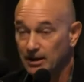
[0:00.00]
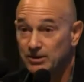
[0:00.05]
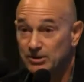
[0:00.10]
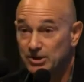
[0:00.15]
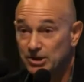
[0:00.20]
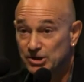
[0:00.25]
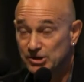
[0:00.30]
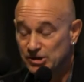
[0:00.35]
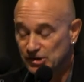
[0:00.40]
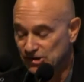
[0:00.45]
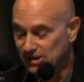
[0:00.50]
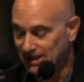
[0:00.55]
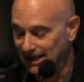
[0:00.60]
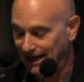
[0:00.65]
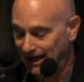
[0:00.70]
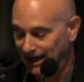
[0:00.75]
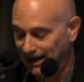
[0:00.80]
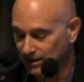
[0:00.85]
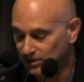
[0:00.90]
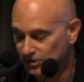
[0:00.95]
Indigenous
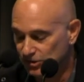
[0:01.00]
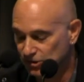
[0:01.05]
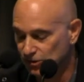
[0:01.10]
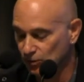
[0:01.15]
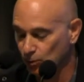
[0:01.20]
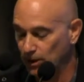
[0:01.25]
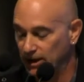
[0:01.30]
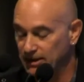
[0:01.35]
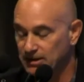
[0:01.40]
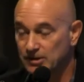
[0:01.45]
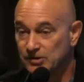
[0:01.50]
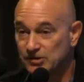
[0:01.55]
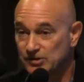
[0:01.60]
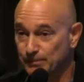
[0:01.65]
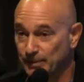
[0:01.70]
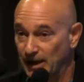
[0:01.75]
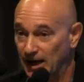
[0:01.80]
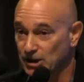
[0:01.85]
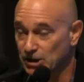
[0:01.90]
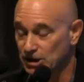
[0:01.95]
lands rendered
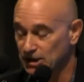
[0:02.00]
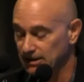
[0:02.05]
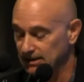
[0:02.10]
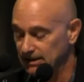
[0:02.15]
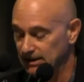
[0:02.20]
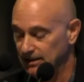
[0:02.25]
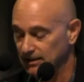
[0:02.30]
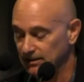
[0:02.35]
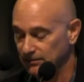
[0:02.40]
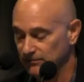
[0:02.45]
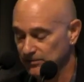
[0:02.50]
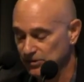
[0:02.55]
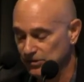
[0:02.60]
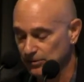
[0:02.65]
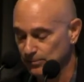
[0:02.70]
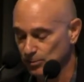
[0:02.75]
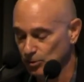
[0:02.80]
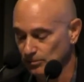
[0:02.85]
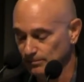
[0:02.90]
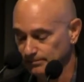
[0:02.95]
spatially
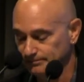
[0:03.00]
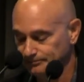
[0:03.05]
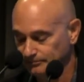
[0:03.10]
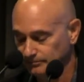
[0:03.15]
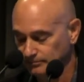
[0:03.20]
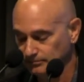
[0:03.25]
visible.